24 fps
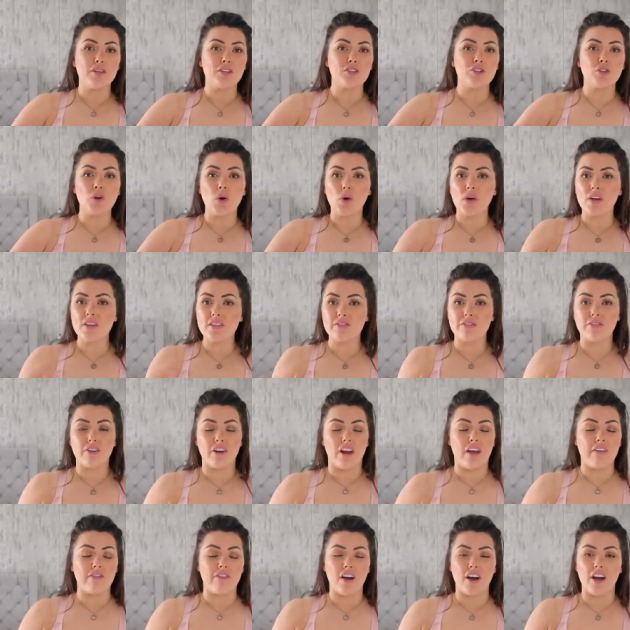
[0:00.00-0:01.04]
The stock is
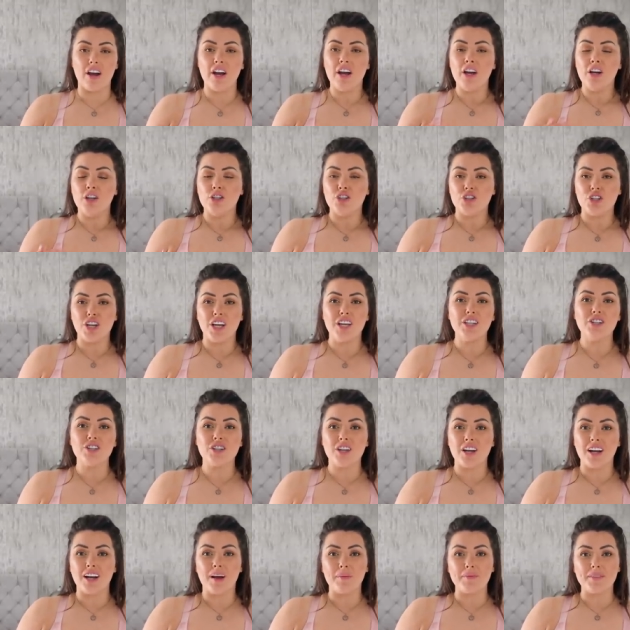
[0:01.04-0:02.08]
forever changing
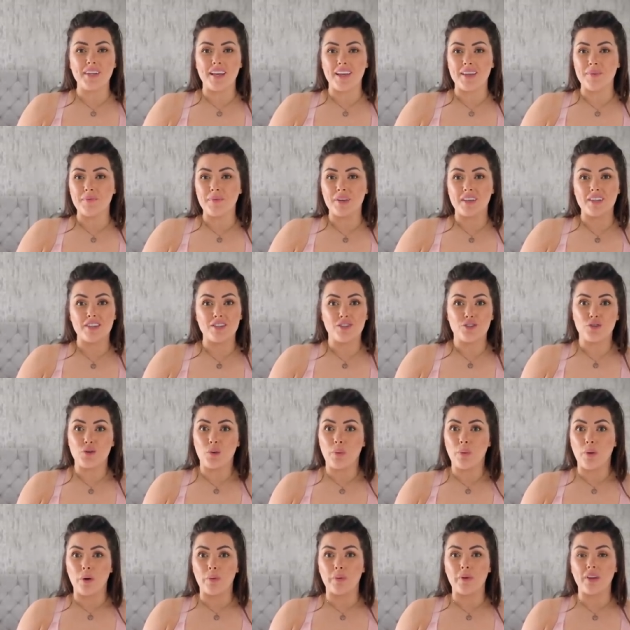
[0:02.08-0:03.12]
and updating because it's so
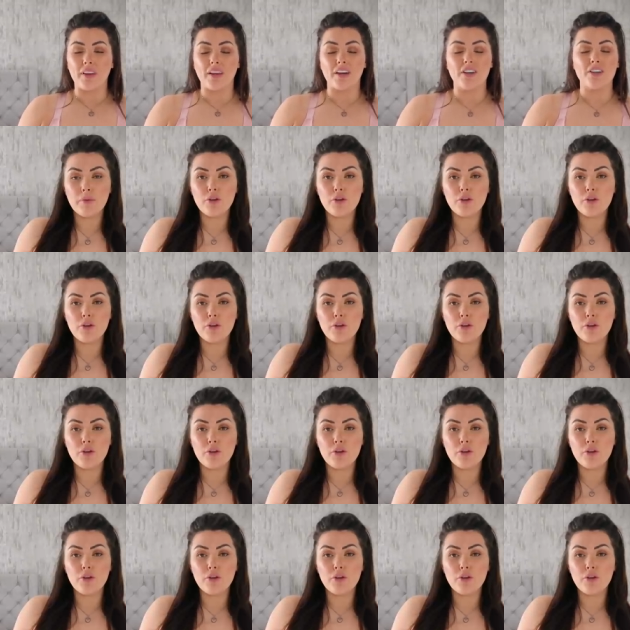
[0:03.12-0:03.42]
popular